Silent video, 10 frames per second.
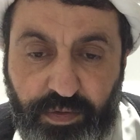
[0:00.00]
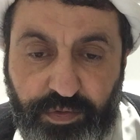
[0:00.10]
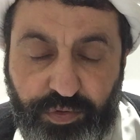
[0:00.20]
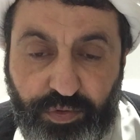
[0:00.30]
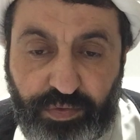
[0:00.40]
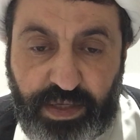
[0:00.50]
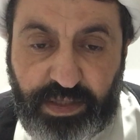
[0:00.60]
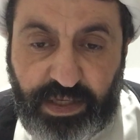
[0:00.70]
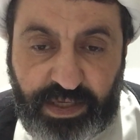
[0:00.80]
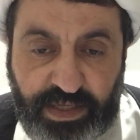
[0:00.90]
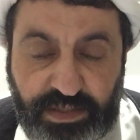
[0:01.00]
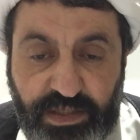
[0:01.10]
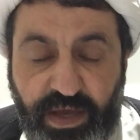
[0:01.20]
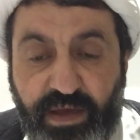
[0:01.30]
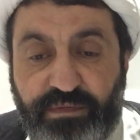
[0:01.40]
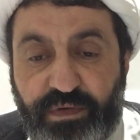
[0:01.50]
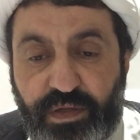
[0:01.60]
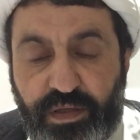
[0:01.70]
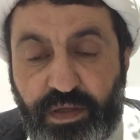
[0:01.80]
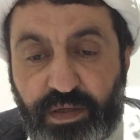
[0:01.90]
So that he can see
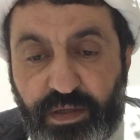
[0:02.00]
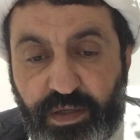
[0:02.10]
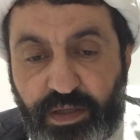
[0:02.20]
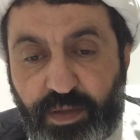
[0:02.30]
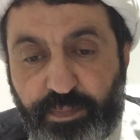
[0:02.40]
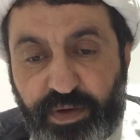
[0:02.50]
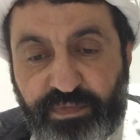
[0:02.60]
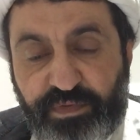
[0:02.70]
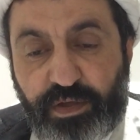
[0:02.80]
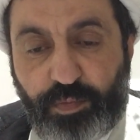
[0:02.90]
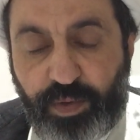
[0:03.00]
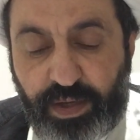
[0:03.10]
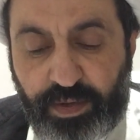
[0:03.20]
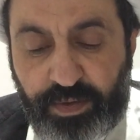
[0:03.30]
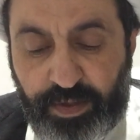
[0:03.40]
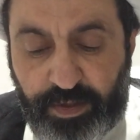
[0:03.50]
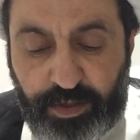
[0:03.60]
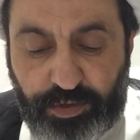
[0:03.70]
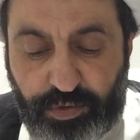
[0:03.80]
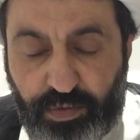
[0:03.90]
everything in the perfect way.
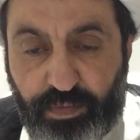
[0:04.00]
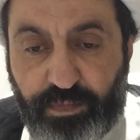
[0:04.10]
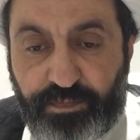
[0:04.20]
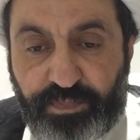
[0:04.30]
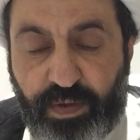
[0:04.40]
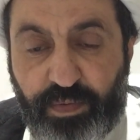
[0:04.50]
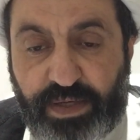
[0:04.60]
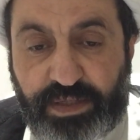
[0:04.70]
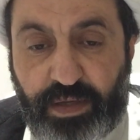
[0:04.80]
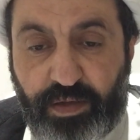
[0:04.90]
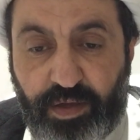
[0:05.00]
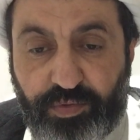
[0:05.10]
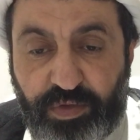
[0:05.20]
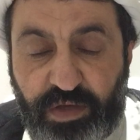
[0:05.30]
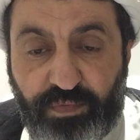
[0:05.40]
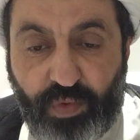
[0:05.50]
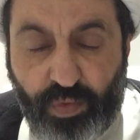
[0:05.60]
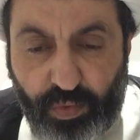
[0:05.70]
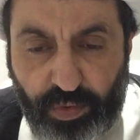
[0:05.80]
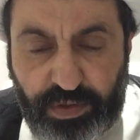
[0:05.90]
So we ask Allah to give
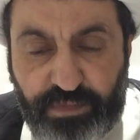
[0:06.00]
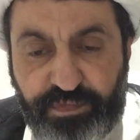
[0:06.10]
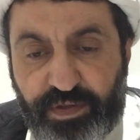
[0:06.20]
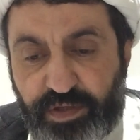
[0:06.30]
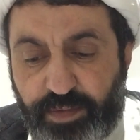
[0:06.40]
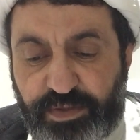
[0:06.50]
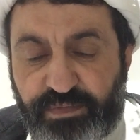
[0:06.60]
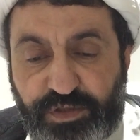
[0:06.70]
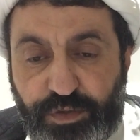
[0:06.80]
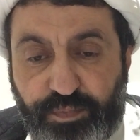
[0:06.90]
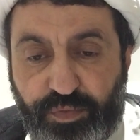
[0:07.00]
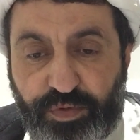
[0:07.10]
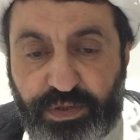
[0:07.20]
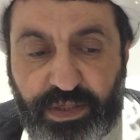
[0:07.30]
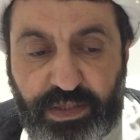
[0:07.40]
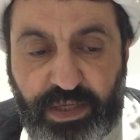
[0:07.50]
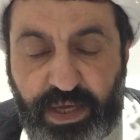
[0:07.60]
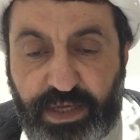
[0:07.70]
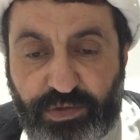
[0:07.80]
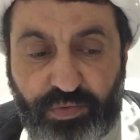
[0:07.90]
all different types of support that He
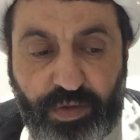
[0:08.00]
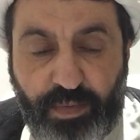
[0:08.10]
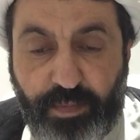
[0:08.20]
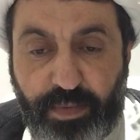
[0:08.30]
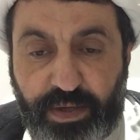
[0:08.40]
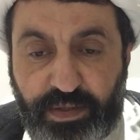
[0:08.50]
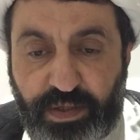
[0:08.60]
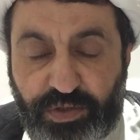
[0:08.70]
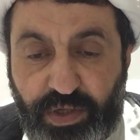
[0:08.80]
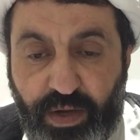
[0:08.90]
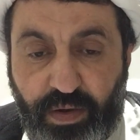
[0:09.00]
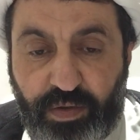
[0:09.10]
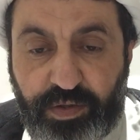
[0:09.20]
has to Imam Mahdi Ta'ala